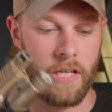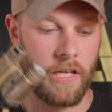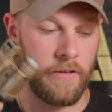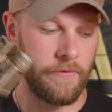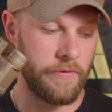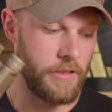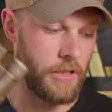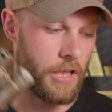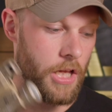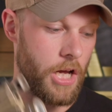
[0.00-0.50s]
If
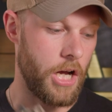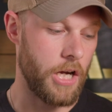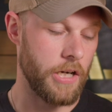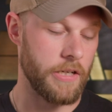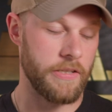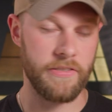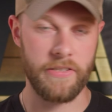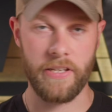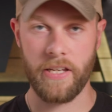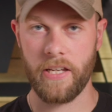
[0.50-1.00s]
Glock,
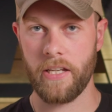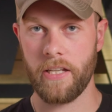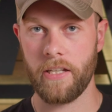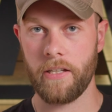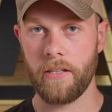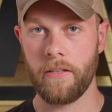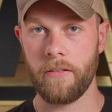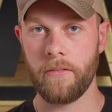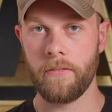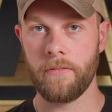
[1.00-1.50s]

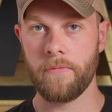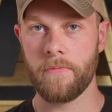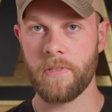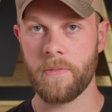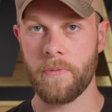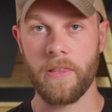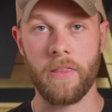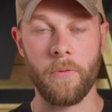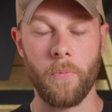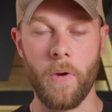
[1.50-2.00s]
SIG,
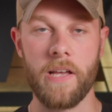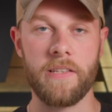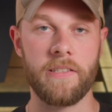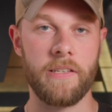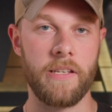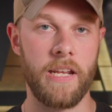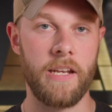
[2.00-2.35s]
Smith & Wesson,